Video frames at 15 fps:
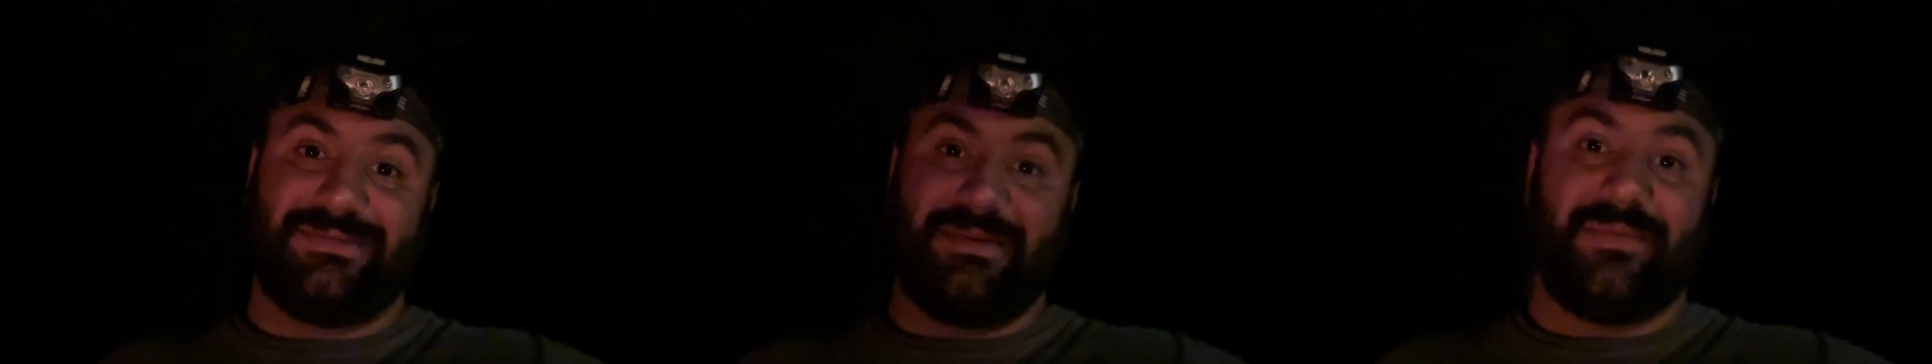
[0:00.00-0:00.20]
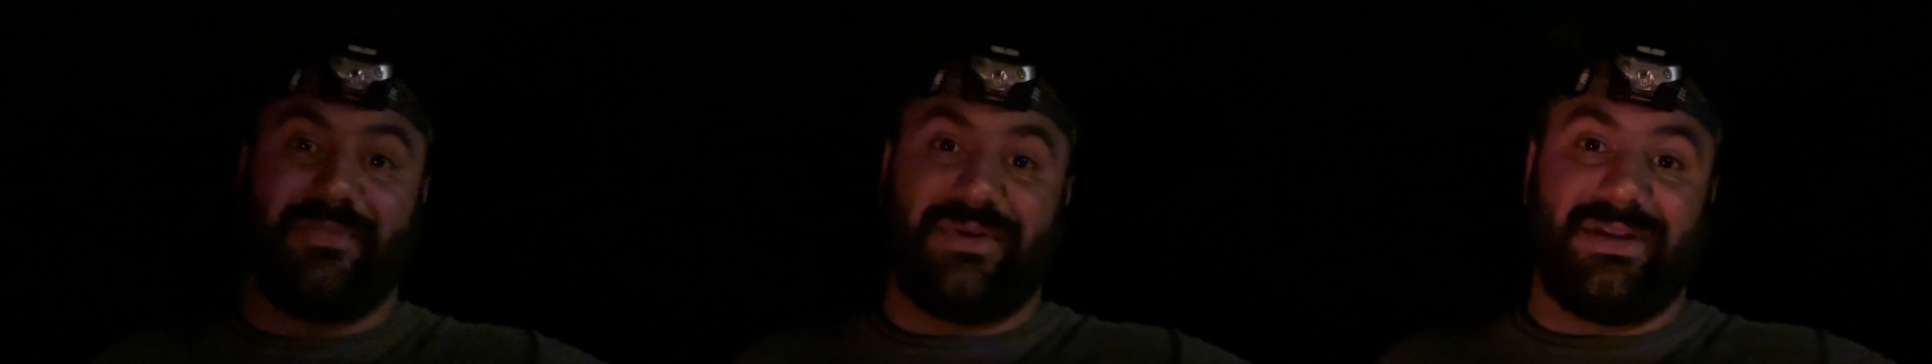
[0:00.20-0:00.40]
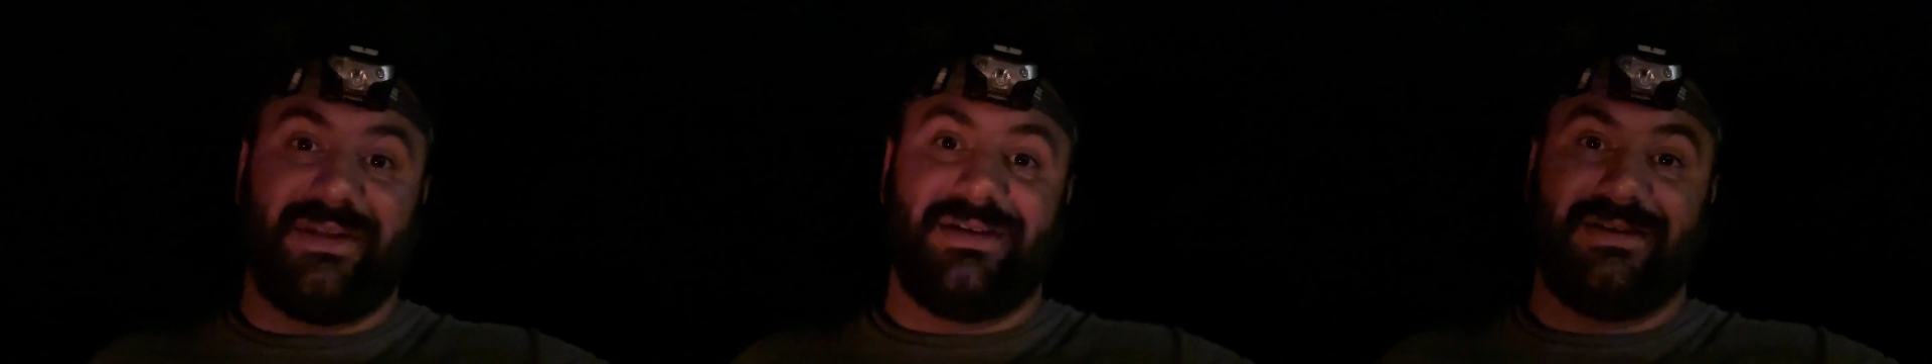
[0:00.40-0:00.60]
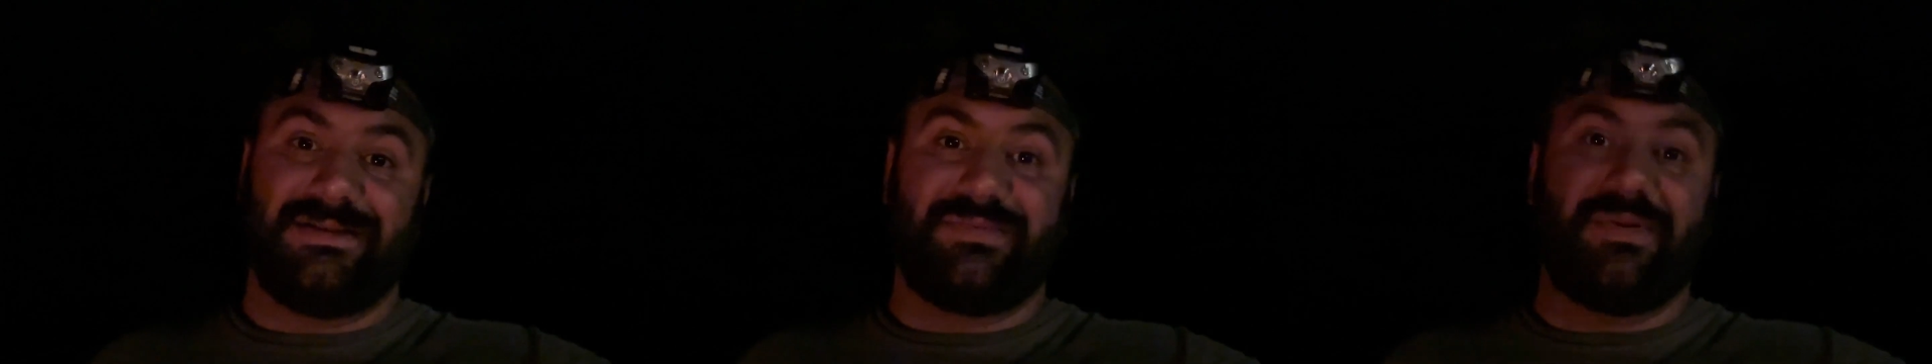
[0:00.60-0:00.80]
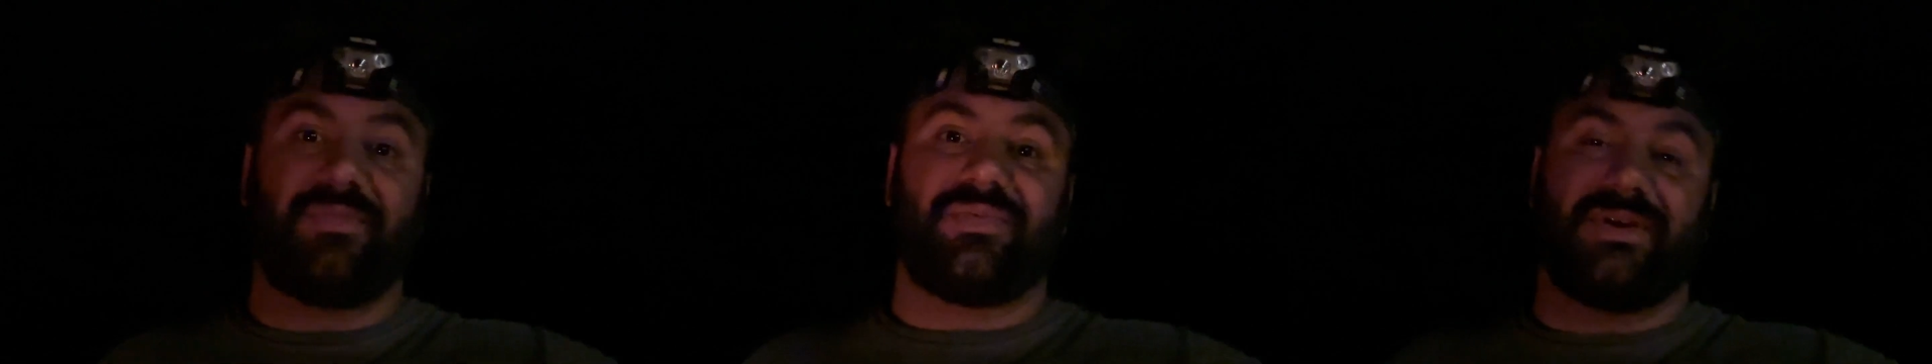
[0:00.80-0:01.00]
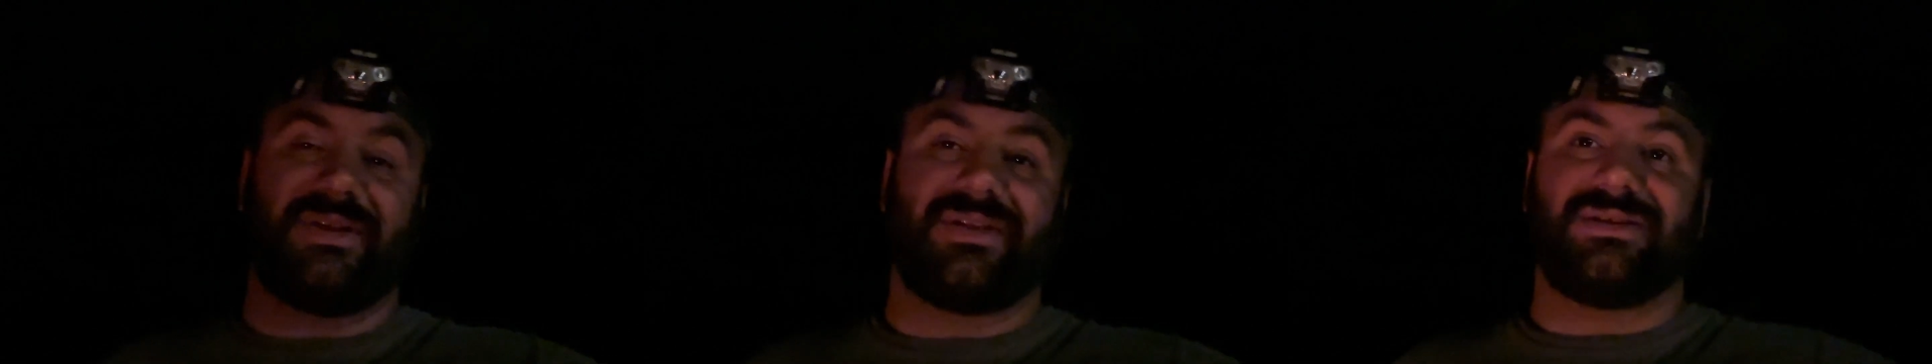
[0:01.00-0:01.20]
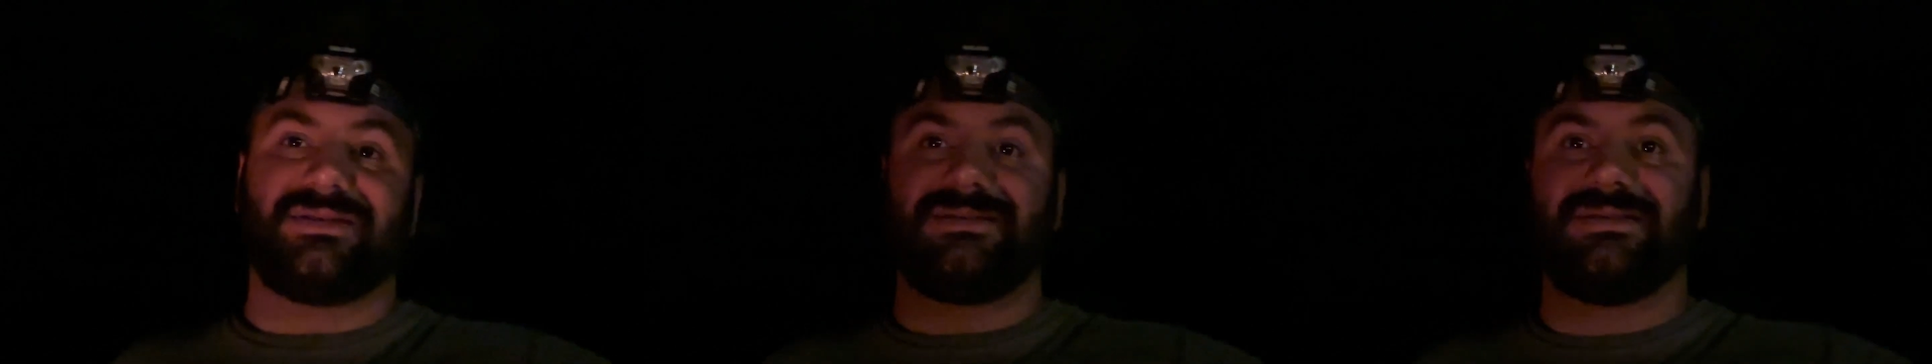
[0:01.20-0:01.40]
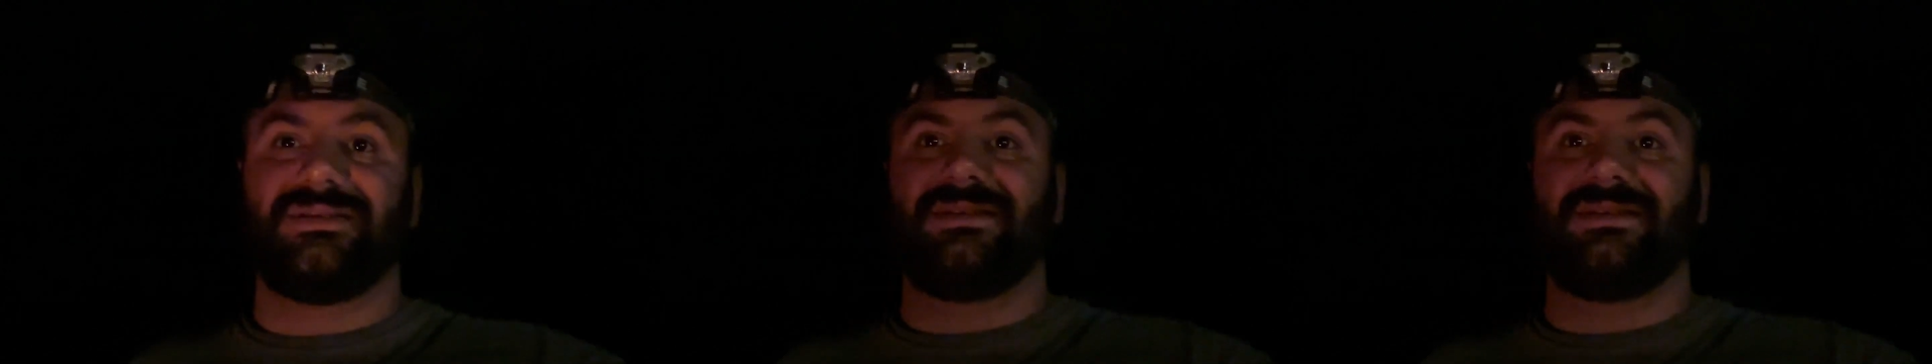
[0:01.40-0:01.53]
been pretty nice.